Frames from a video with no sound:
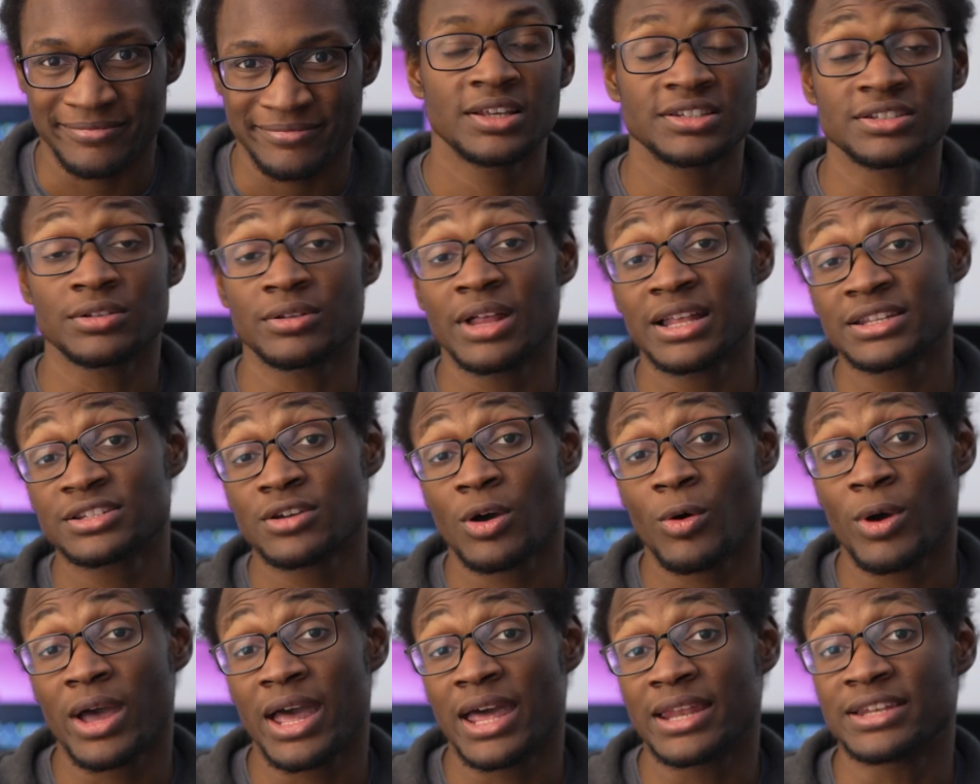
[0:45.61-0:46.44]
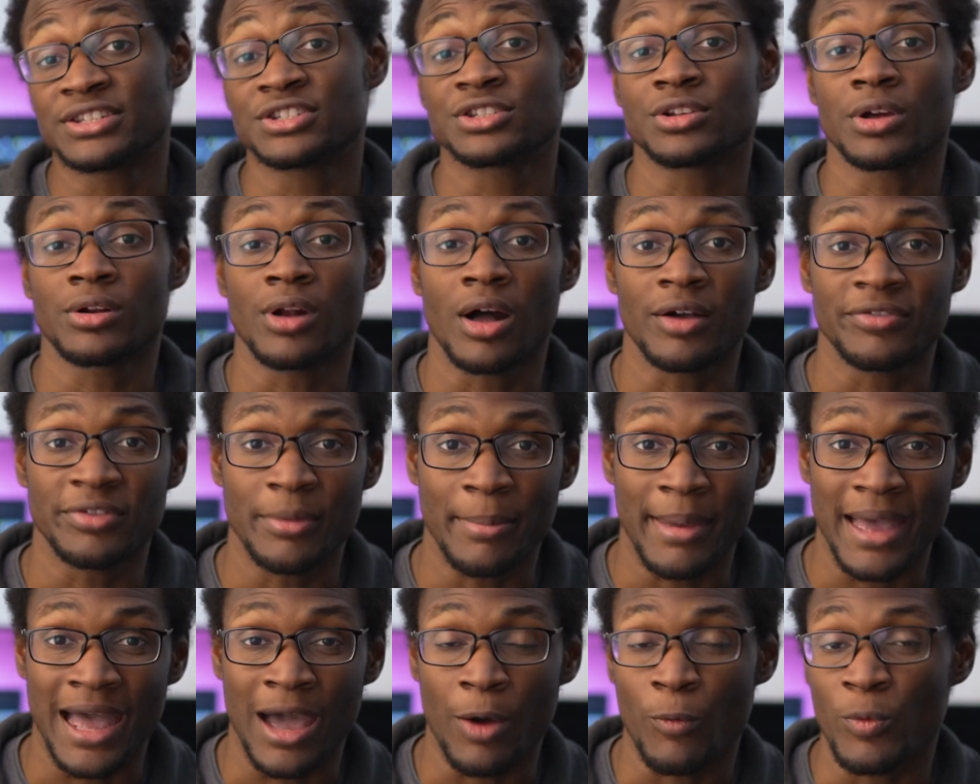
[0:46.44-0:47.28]
So let's go ahead and start off the
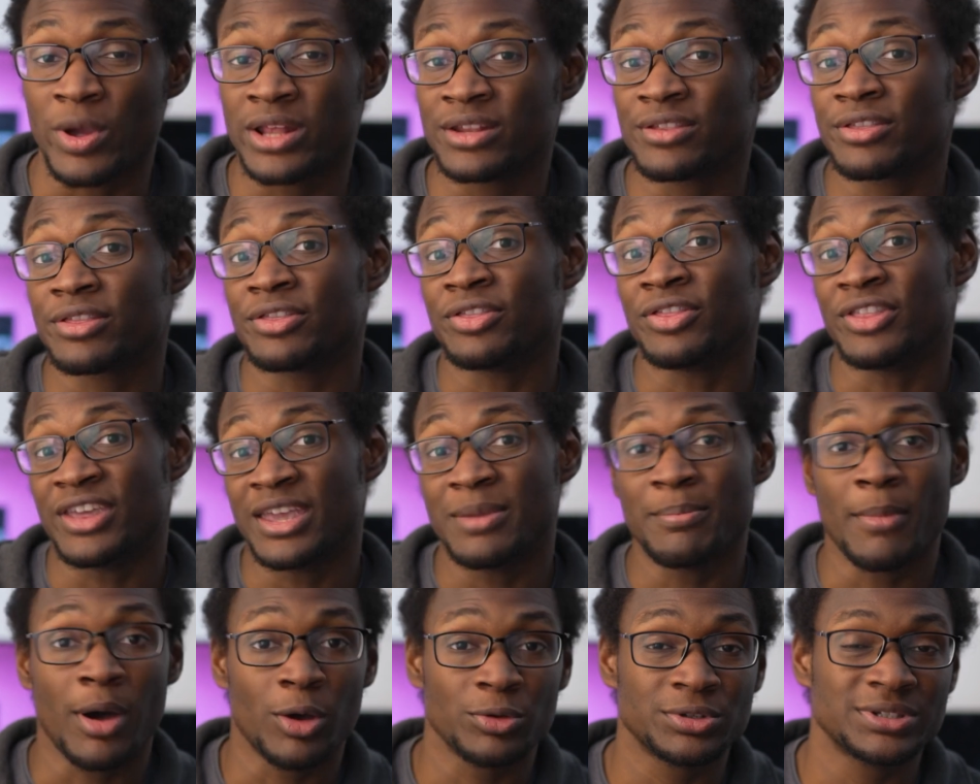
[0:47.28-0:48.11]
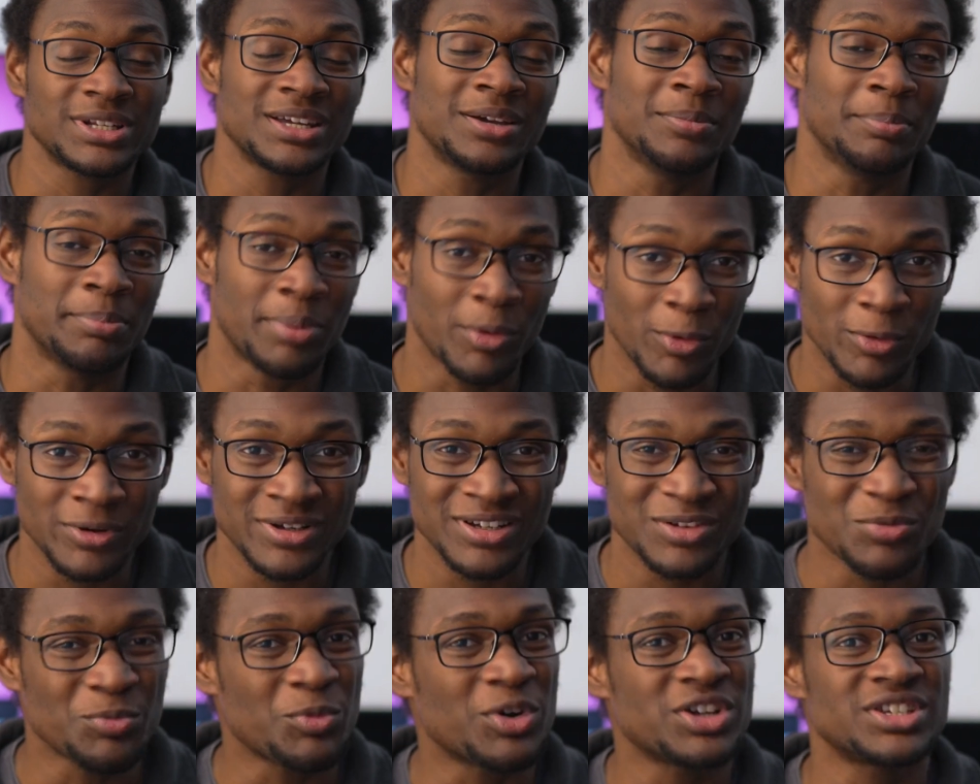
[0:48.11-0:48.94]
bat with the most
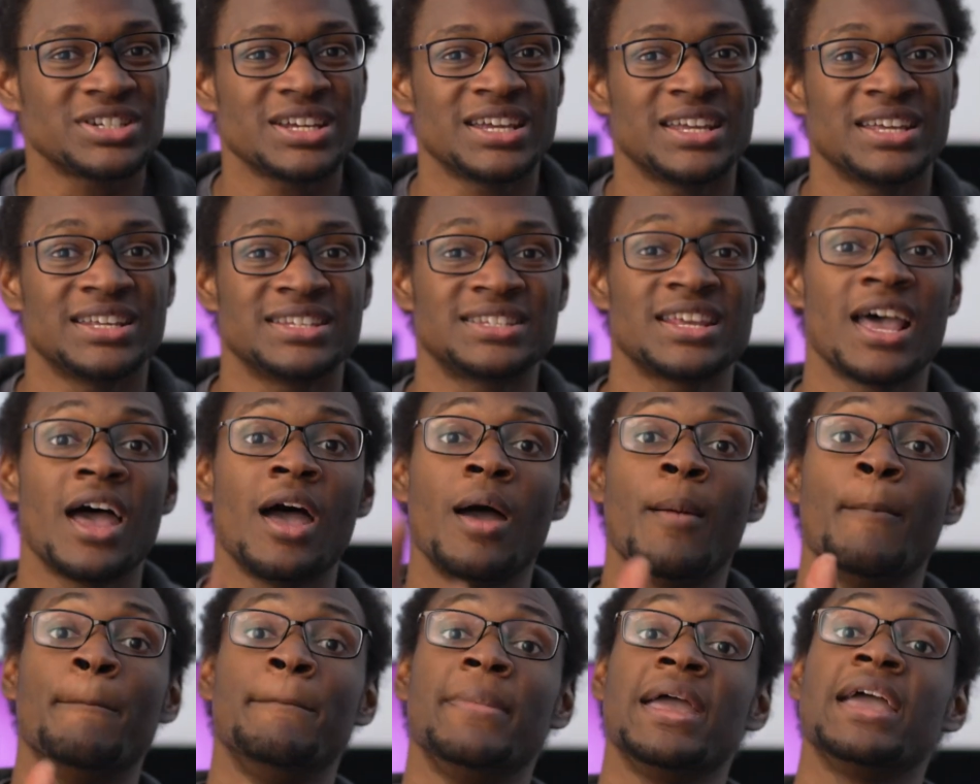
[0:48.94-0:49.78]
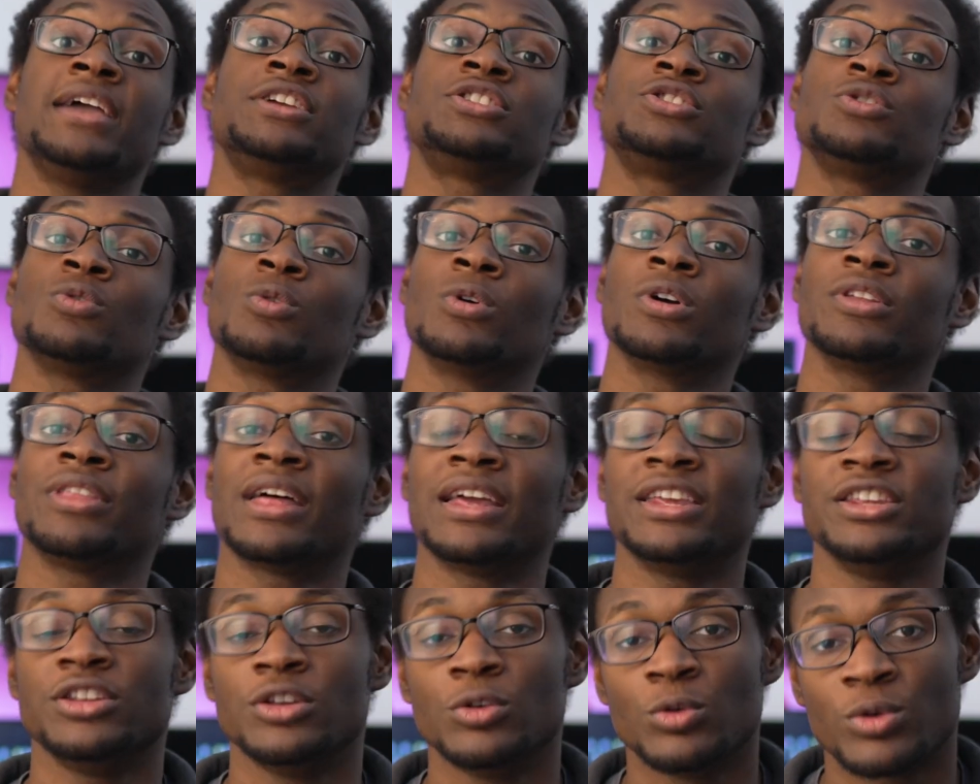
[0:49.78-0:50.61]
important, which is make sure
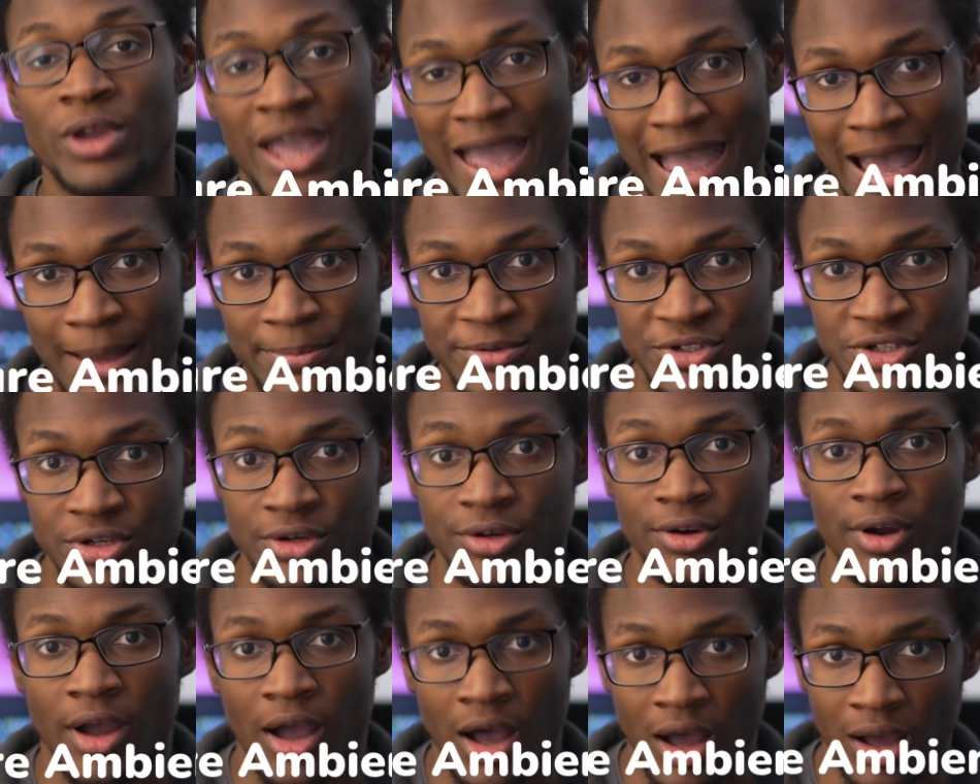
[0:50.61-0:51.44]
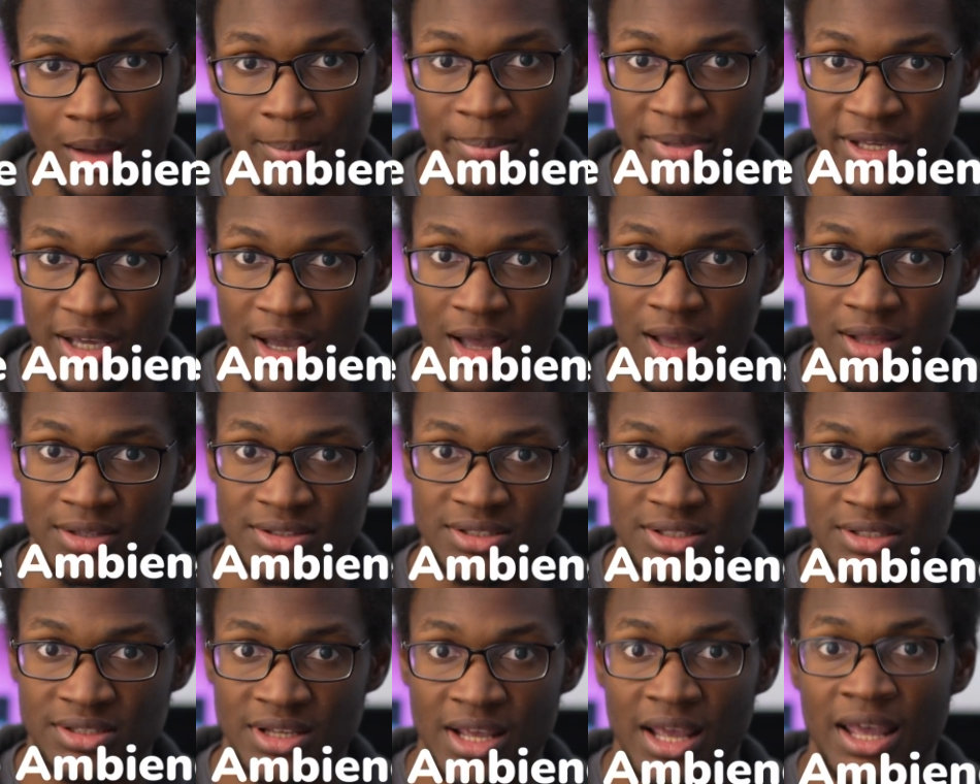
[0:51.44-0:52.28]
that you capture
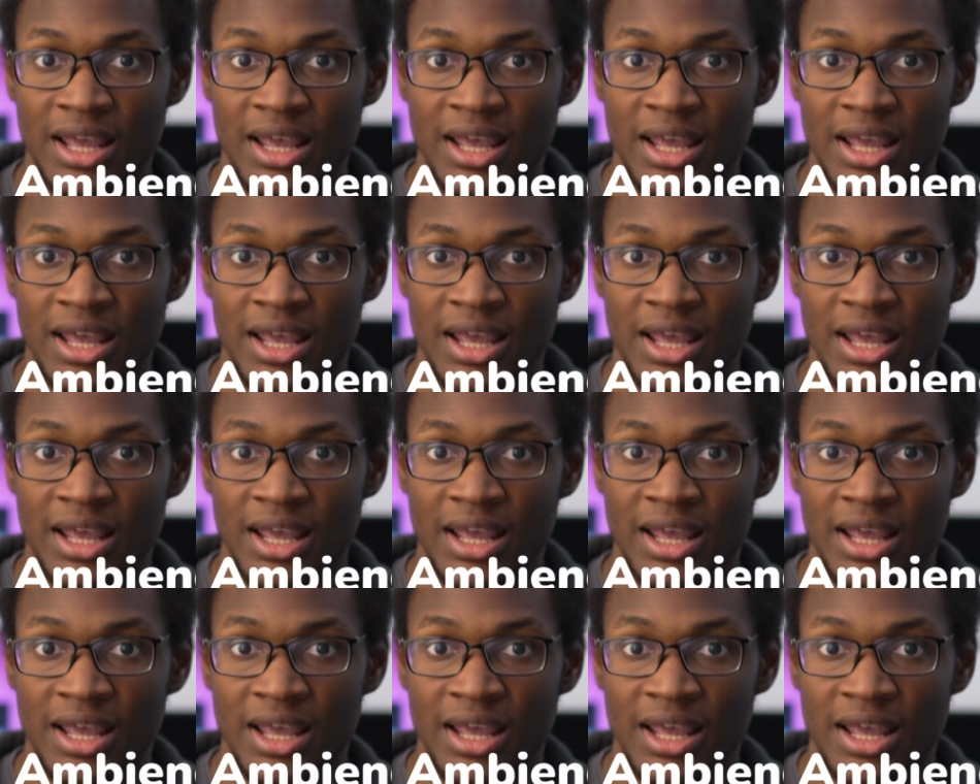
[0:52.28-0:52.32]
ambiance.